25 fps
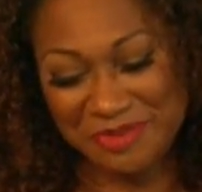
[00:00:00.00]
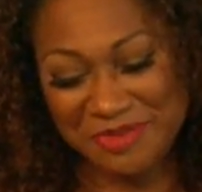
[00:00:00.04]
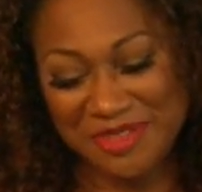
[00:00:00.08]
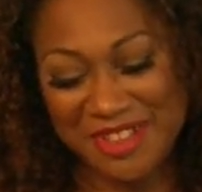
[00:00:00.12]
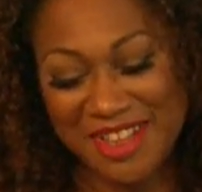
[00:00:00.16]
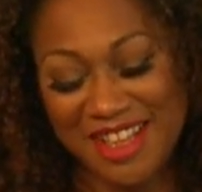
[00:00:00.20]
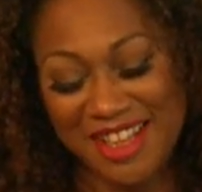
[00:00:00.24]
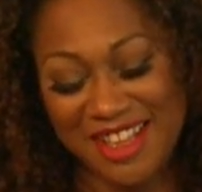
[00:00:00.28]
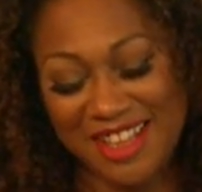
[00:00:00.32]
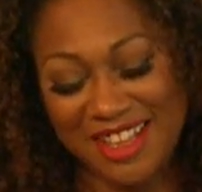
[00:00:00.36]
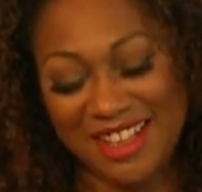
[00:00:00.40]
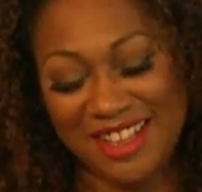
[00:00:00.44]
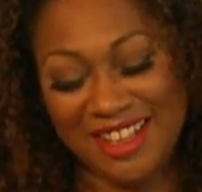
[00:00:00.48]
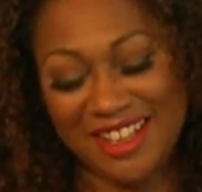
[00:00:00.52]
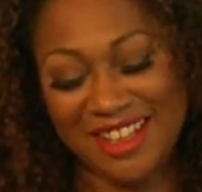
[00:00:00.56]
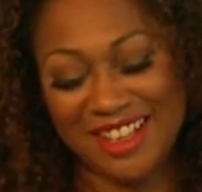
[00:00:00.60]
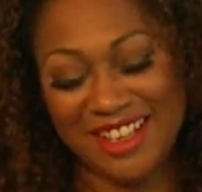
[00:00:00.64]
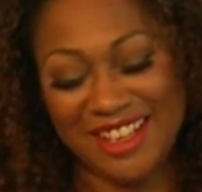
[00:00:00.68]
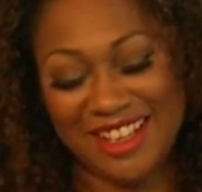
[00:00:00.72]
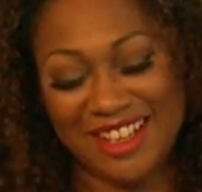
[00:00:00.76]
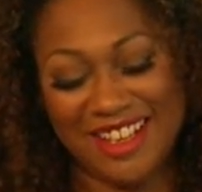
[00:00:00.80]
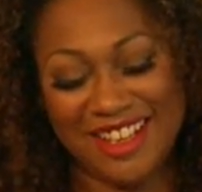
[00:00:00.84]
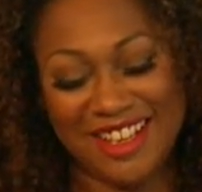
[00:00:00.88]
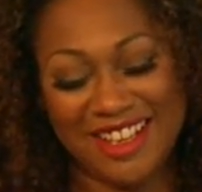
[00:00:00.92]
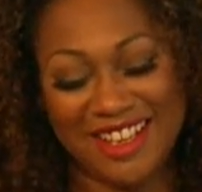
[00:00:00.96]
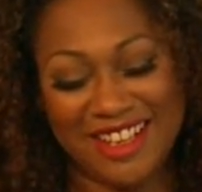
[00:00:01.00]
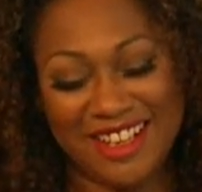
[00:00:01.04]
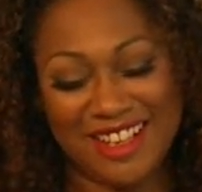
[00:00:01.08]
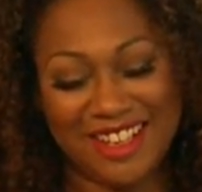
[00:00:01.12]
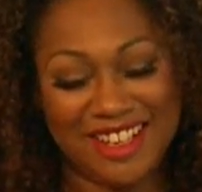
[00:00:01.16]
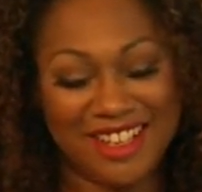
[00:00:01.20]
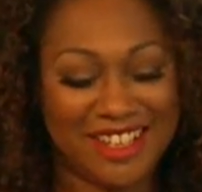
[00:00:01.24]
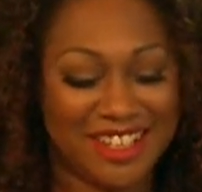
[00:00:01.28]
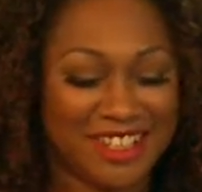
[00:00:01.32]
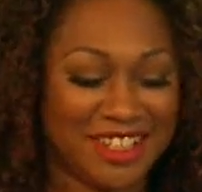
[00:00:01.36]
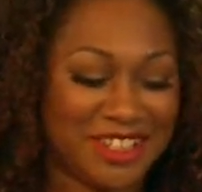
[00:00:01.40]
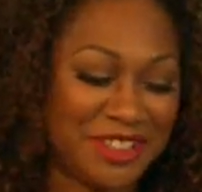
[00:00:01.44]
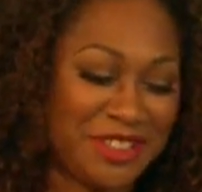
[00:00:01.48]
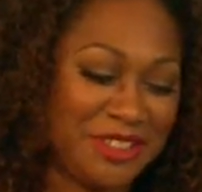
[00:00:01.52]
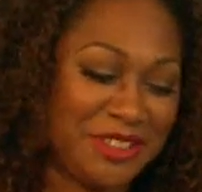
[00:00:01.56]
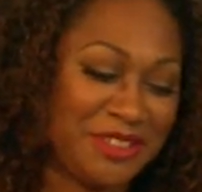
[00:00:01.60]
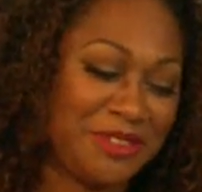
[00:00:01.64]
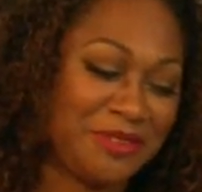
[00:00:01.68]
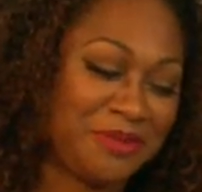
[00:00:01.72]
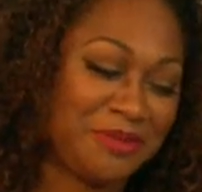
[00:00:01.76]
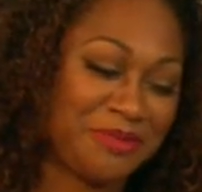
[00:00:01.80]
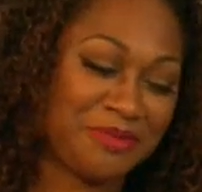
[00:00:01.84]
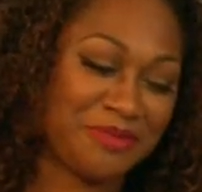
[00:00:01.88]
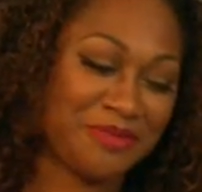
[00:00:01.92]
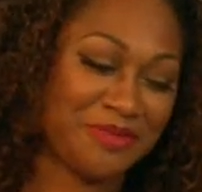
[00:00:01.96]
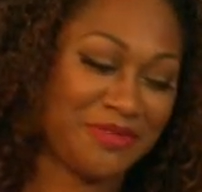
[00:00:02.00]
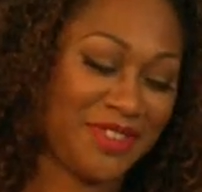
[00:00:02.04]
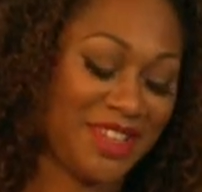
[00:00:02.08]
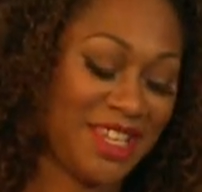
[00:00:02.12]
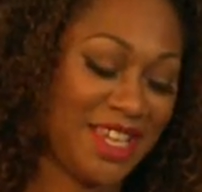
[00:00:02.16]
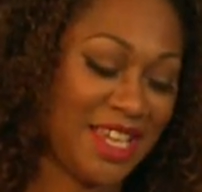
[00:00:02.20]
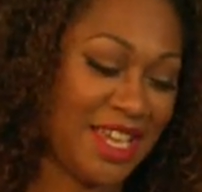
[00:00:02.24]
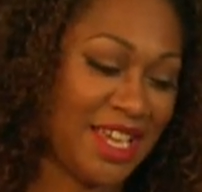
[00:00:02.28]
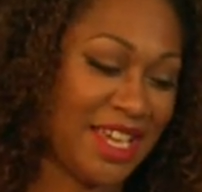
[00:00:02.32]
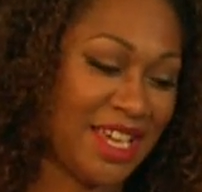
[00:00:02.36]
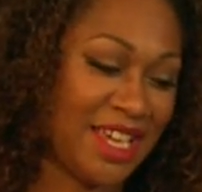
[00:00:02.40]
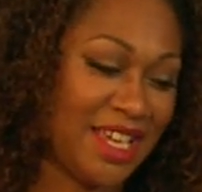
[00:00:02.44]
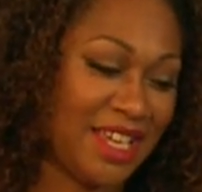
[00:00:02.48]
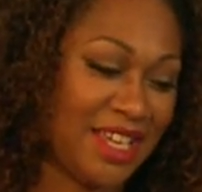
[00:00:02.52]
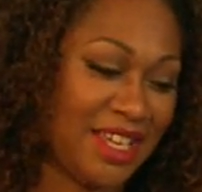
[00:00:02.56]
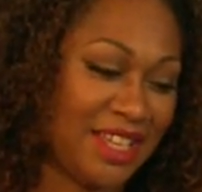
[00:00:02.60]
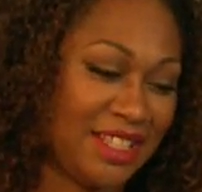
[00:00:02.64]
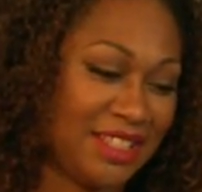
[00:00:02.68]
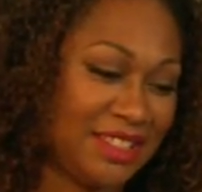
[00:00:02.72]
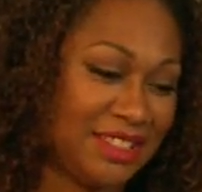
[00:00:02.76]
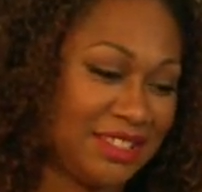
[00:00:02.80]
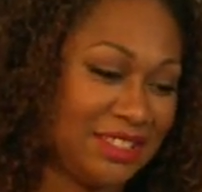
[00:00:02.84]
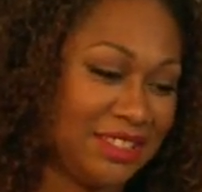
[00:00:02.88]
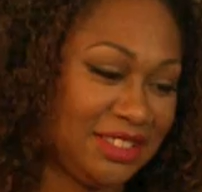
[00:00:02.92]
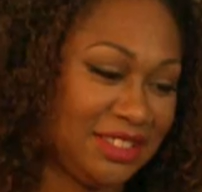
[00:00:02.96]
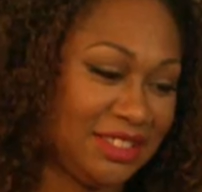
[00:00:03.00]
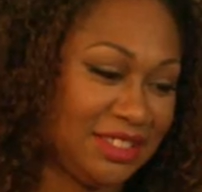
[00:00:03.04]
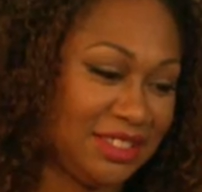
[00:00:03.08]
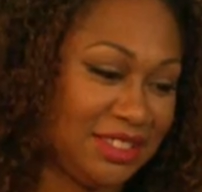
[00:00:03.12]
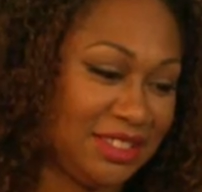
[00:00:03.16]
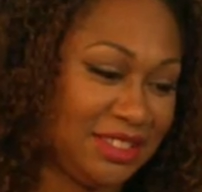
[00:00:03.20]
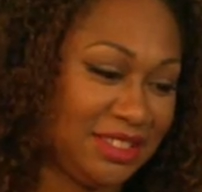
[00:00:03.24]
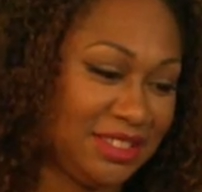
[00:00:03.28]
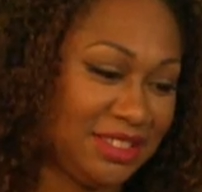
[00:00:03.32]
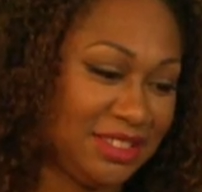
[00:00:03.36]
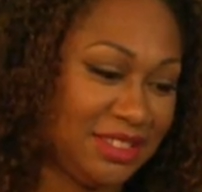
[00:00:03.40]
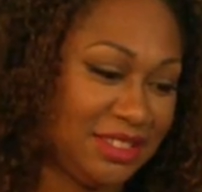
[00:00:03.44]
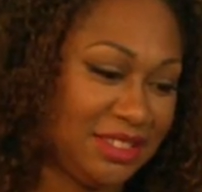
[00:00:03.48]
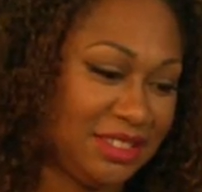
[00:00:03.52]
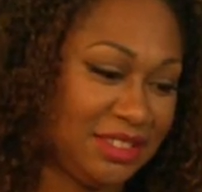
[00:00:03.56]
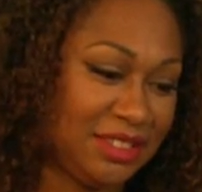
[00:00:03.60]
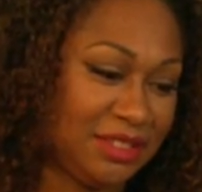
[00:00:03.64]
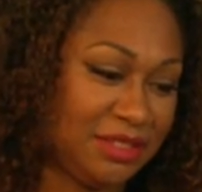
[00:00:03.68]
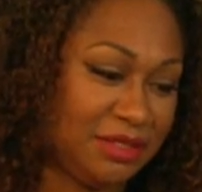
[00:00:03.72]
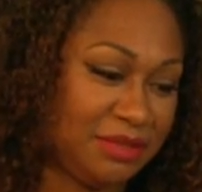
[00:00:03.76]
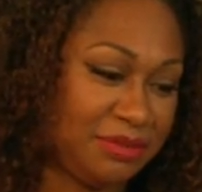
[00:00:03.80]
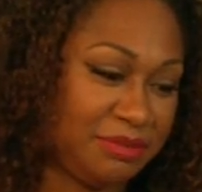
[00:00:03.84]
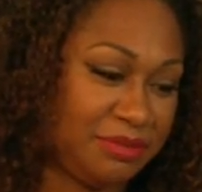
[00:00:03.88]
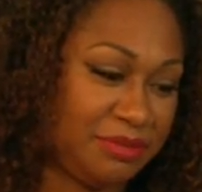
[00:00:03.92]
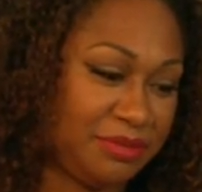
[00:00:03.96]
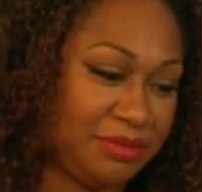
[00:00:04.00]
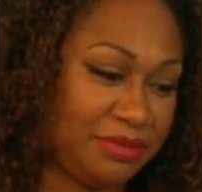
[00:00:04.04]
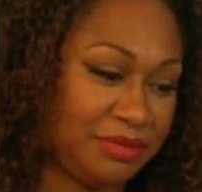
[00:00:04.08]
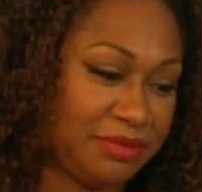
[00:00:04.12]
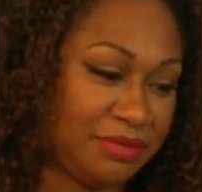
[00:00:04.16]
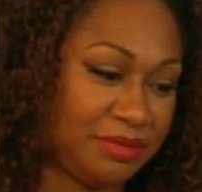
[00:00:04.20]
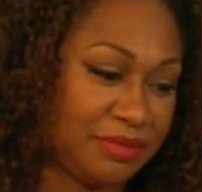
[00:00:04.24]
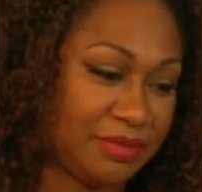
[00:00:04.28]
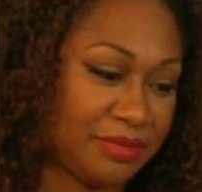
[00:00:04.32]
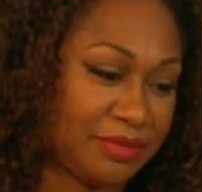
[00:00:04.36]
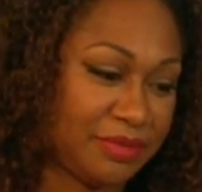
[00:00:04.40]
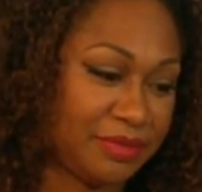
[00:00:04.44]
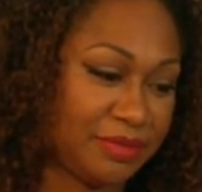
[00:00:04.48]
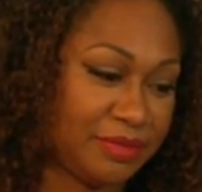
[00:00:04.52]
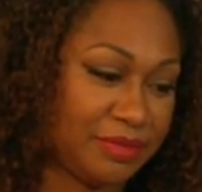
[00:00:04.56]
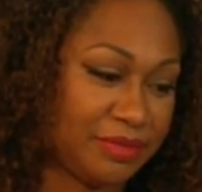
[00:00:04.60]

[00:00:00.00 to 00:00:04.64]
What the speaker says: The person shown says nothing.